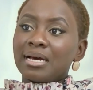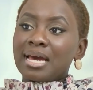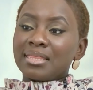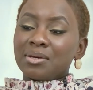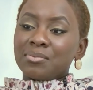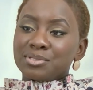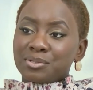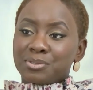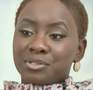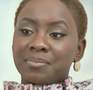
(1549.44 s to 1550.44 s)
I think with
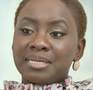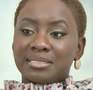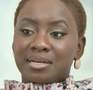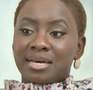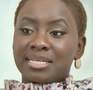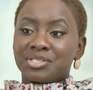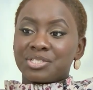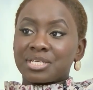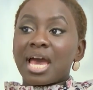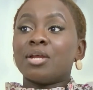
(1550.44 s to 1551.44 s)
social media, it's
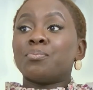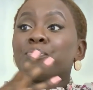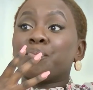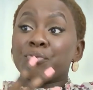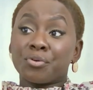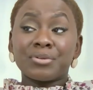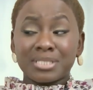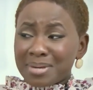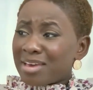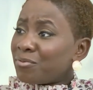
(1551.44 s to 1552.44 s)
just kind of proven
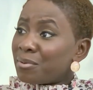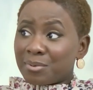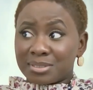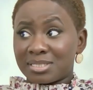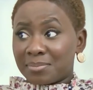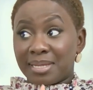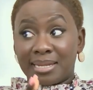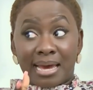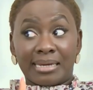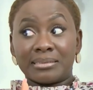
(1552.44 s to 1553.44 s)
to me, everyone wants to be
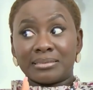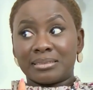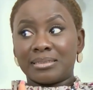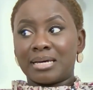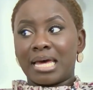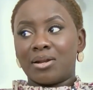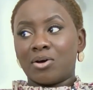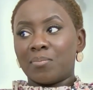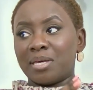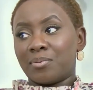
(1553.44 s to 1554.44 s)
liked. And a
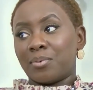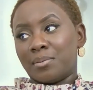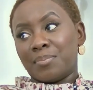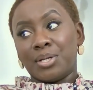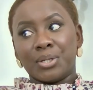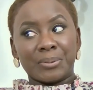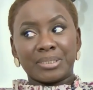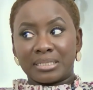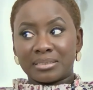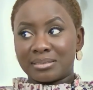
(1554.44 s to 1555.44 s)
lot of people want to be
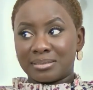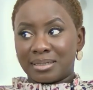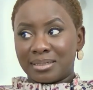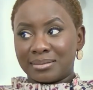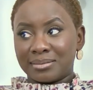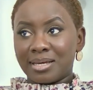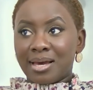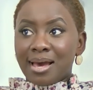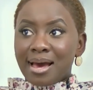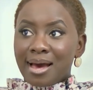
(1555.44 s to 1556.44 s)
noticed, and
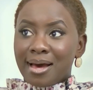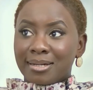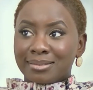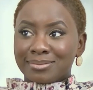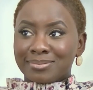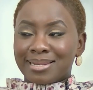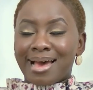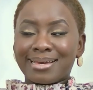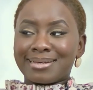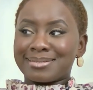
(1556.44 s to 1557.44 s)

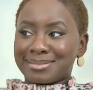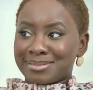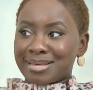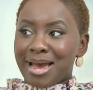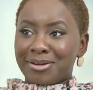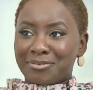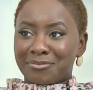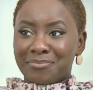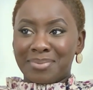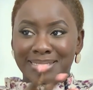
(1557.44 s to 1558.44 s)
likes kind
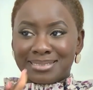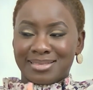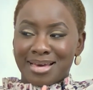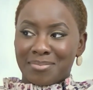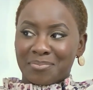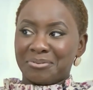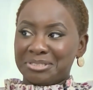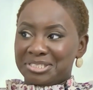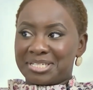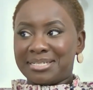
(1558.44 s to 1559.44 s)
of mean to them
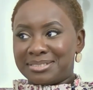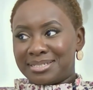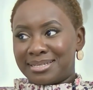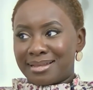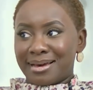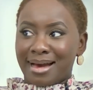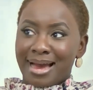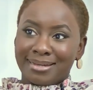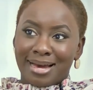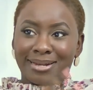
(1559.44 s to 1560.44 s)
appreciation. Like,
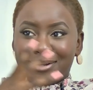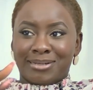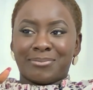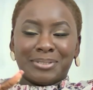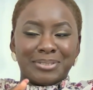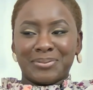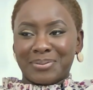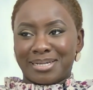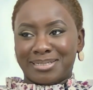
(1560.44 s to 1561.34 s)
I like what you're doing, I